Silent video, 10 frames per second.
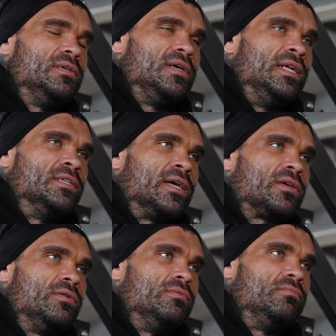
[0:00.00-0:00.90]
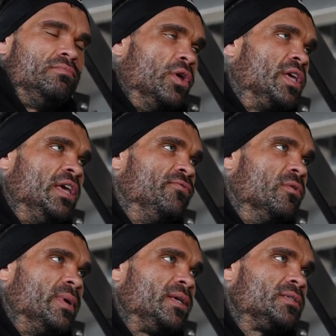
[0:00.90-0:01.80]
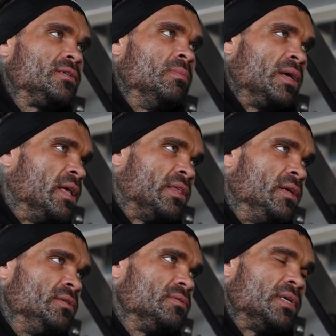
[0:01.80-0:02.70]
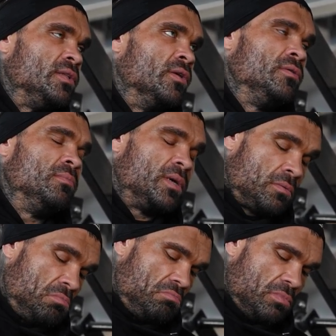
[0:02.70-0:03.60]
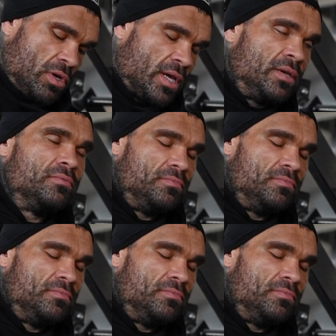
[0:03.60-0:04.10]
He's like, no gear 4 weeks. I'm like, nothing. He's like, no. I'm like, okay.